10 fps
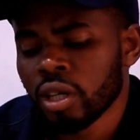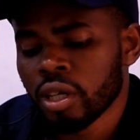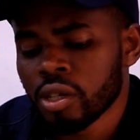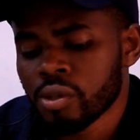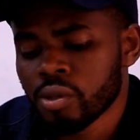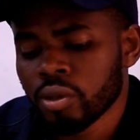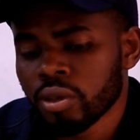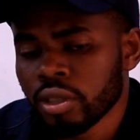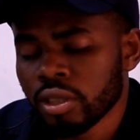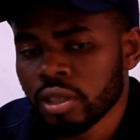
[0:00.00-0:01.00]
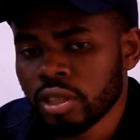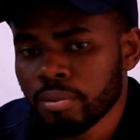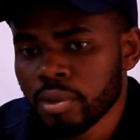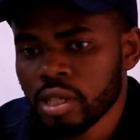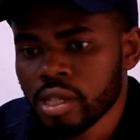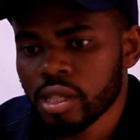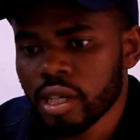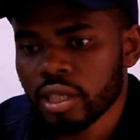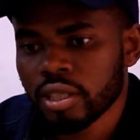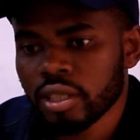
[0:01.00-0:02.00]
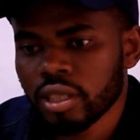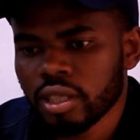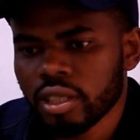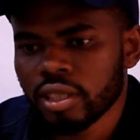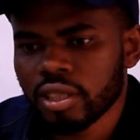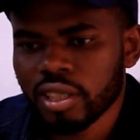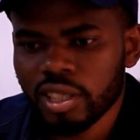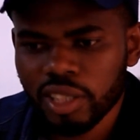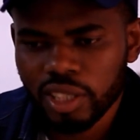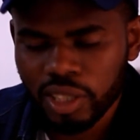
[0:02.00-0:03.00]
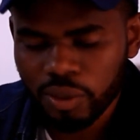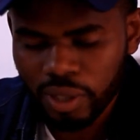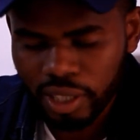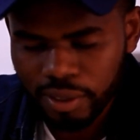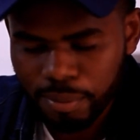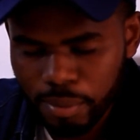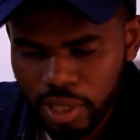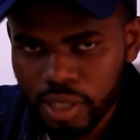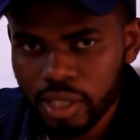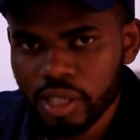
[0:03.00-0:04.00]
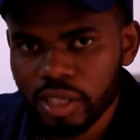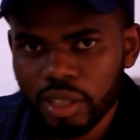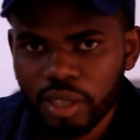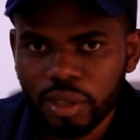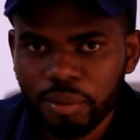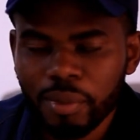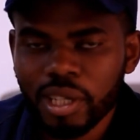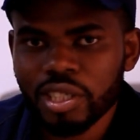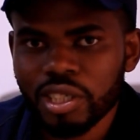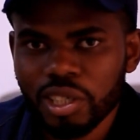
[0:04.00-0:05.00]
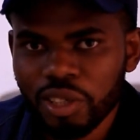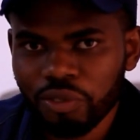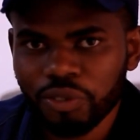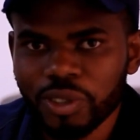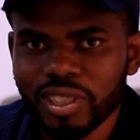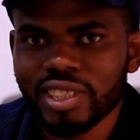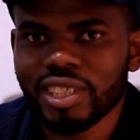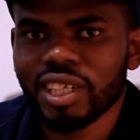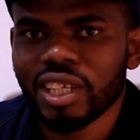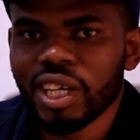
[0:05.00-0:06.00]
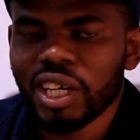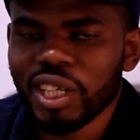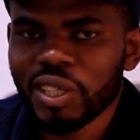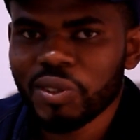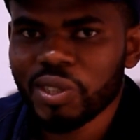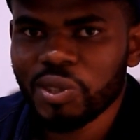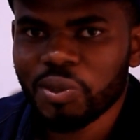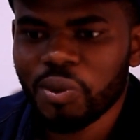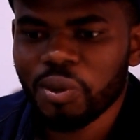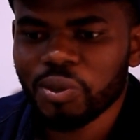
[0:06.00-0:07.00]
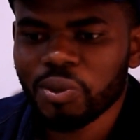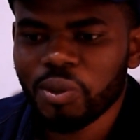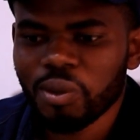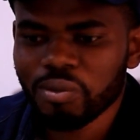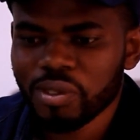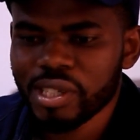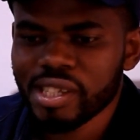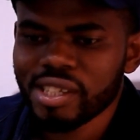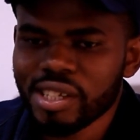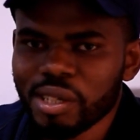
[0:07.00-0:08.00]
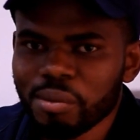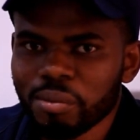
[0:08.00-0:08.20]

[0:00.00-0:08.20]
So it means that it required me much effort in order to convince them,